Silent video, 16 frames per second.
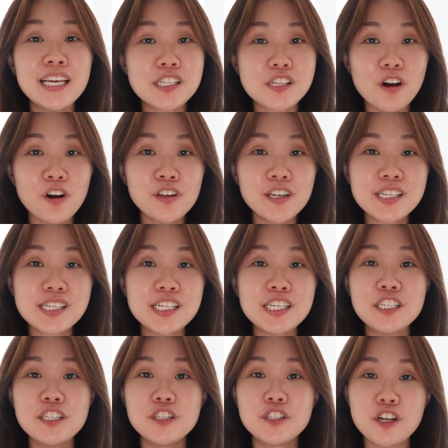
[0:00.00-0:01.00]
it's
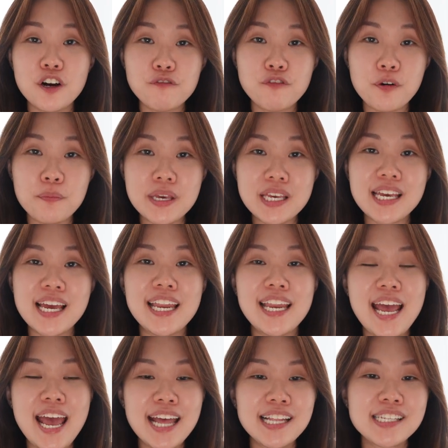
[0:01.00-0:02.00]
honestly not for me. And
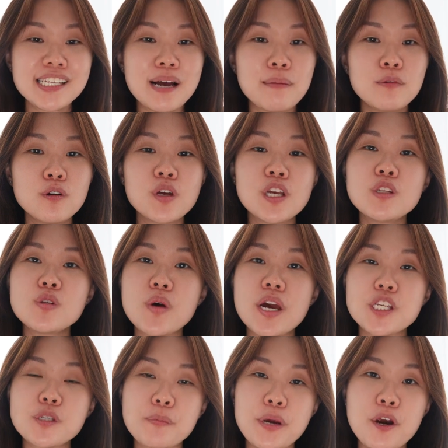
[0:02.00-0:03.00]
hence, I'm looking to
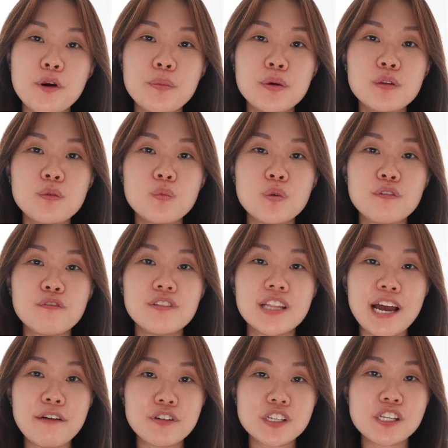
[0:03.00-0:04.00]
experiment with
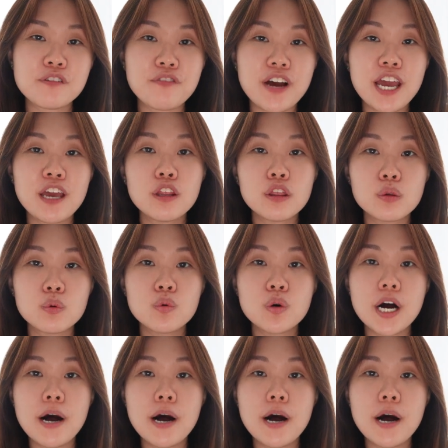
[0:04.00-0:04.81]
diversifying through